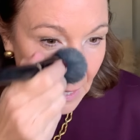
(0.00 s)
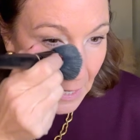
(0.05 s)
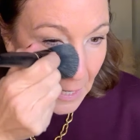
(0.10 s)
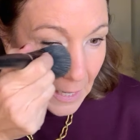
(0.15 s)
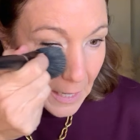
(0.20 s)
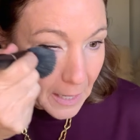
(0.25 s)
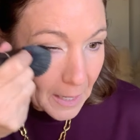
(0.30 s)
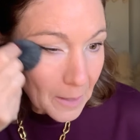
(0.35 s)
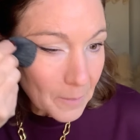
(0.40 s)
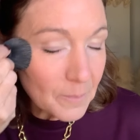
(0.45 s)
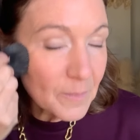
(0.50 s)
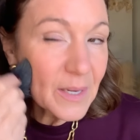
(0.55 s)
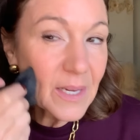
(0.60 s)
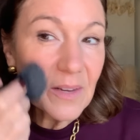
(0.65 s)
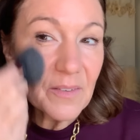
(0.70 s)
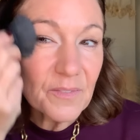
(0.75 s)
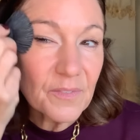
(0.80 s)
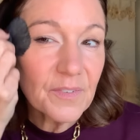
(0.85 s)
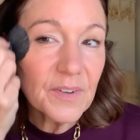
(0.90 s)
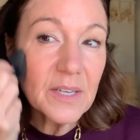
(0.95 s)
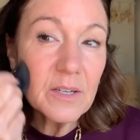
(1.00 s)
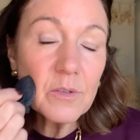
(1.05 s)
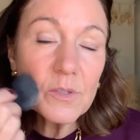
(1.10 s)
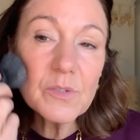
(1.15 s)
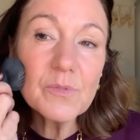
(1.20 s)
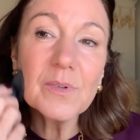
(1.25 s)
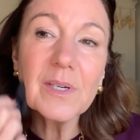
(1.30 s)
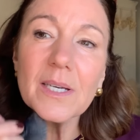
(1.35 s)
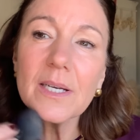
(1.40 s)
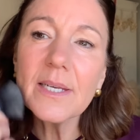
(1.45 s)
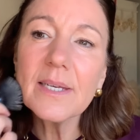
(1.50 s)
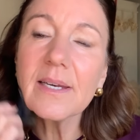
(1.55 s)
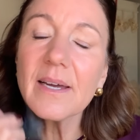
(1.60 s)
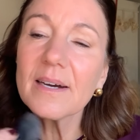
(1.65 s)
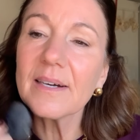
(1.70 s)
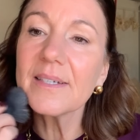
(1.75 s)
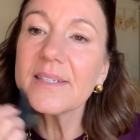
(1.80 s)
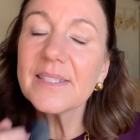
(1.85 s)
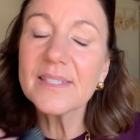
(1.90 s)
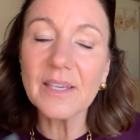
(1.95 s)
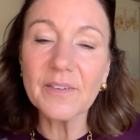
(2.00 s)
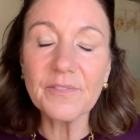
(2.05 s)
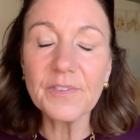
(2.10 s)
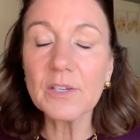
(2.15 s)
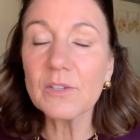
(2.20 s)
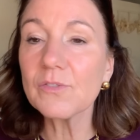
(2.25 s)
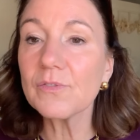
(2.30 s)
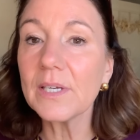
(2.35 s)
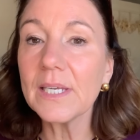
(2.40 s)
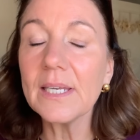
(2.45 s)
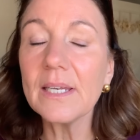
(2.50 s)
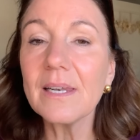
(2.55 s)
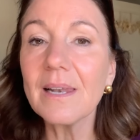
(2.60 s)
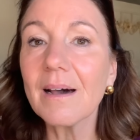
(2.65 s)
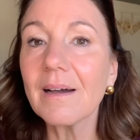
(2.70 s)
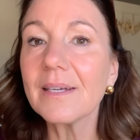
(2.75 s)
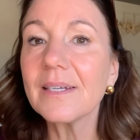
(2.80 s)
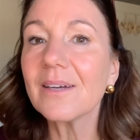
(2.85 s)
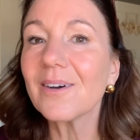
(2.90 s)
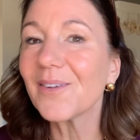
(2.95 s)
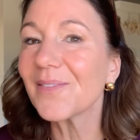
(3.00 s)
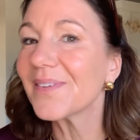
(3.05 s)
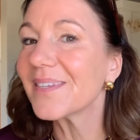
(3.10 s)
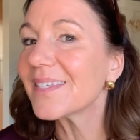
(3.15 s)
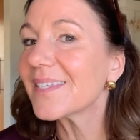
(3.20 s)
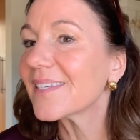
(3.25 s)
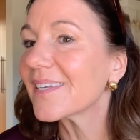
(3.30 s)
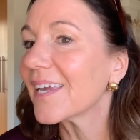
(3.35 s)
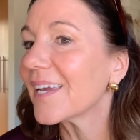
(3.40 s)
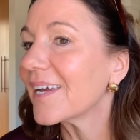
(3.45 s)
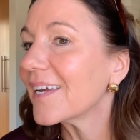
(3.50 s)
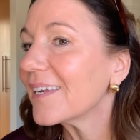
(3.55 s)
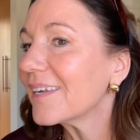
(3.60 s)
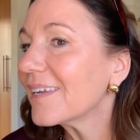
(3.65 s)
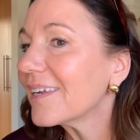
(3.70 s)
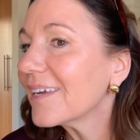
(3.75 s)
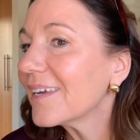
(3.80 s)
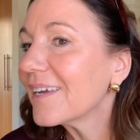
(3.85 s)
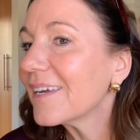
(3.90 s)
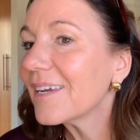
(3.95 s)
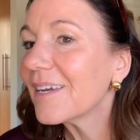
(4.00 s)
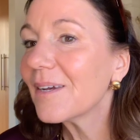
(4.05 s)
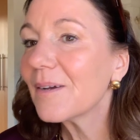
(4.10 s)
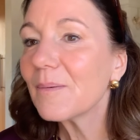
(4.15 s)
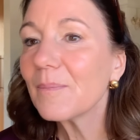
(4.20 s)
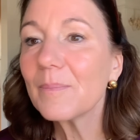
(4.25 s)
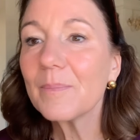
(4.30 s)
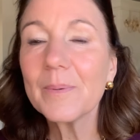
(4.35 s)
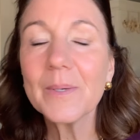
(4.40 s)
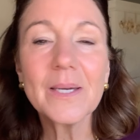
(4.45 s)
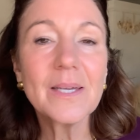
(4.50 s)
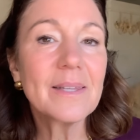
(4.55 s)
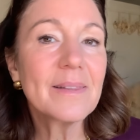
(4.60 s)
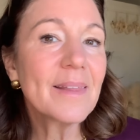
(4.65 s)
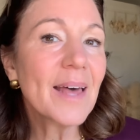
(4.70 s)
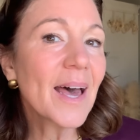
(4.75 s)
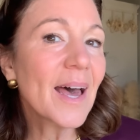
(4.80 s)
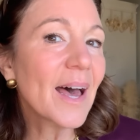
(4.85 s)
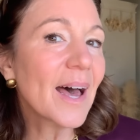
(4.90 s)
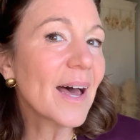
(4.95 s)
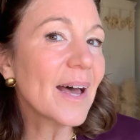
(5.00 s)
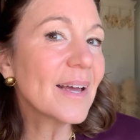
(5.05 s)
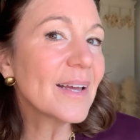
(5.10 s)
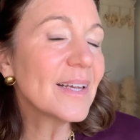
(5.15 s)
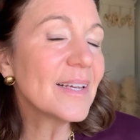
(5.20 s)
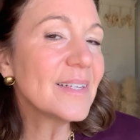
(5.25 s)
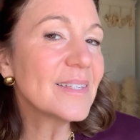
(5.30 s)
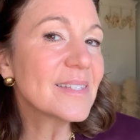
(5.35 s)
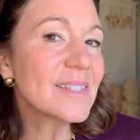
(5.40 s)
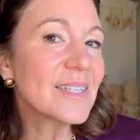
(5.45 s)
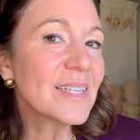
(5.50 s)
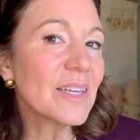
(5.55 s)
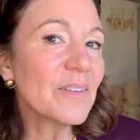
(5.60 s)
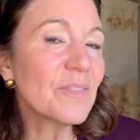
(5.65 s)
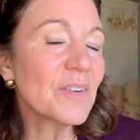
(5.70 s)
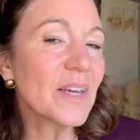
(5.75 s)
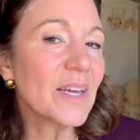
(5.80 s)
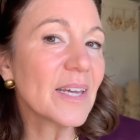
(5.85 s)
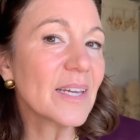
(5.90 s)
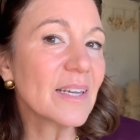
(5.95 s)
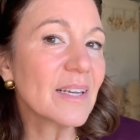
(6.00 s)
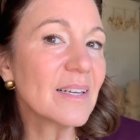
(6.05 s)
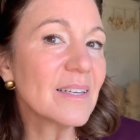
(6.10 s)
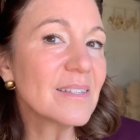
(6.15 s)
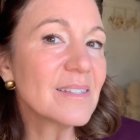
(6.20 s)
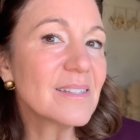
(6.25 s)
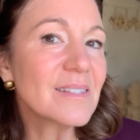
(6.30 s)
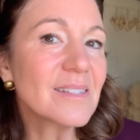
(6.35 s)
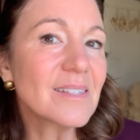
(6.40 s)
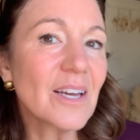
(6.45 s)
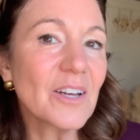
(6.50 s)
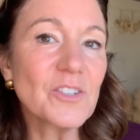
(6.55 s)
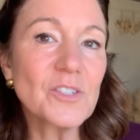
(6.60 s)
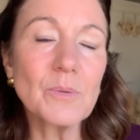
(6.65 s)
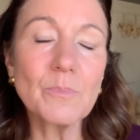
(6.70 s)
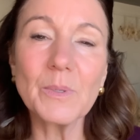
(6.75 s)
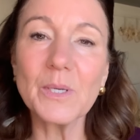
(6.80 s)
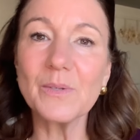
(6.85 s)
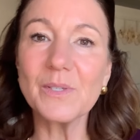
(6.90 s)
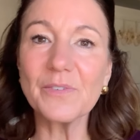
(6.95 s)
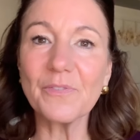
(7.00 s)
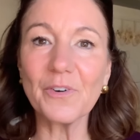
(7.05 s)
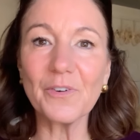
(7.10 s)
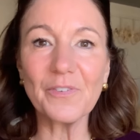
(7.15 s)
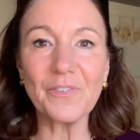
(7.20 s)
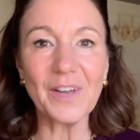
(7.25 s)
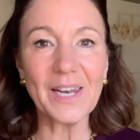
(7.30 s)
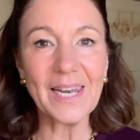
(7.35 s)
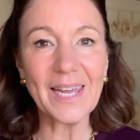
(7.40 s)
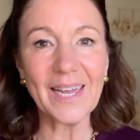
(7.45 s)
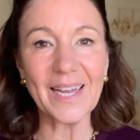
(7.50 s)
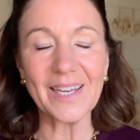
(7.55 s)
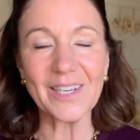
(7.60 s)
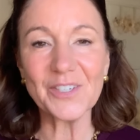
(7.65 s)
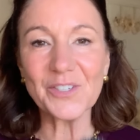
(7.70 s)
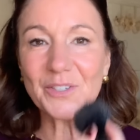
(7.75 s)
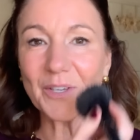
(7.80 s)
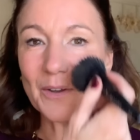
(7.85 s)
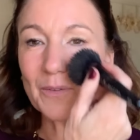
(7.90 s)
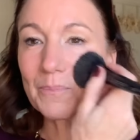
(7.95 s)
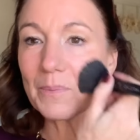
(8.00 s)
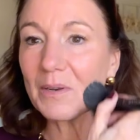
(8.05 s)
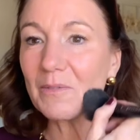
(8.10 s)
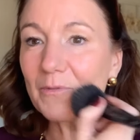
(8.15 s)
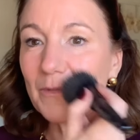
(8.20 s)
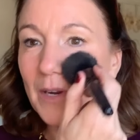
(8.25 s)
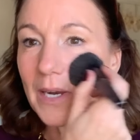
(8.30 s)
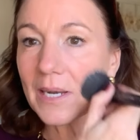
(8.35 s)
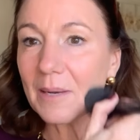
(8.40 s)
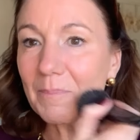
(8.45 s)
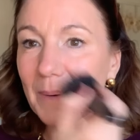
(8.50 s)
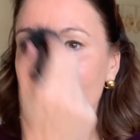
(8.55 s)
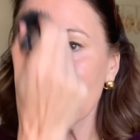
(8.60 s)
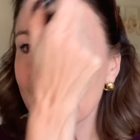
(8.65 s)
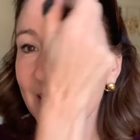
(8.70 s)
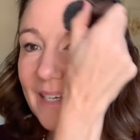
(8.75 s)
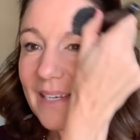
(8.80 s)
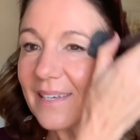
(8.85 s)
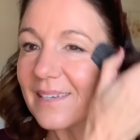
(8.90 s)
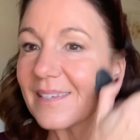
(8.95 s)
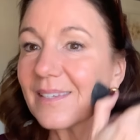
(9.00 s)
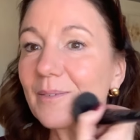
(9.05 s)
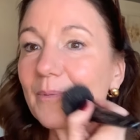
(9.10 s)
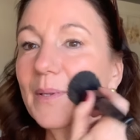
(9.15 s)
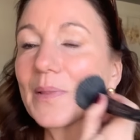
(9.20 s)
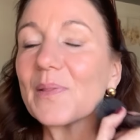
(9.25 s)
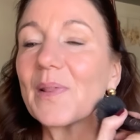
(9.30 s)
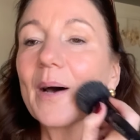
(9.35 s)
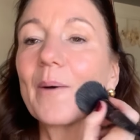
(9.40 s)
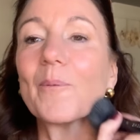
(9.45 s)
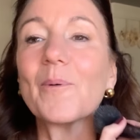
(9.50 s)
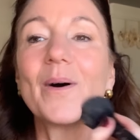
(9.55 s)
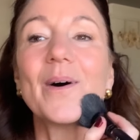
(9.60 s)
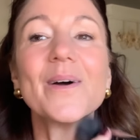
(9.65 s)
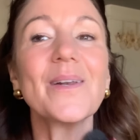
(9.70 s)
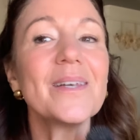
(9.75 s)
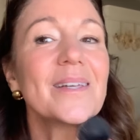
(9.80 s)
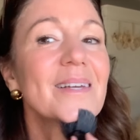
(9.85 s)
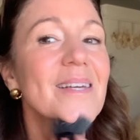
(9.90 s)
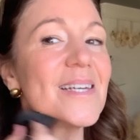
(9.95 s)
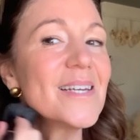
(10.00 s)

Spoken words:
It feels really nice. It feels really light on the skin, but that is giving such a beautiful finish. So I've been really pleased with that one.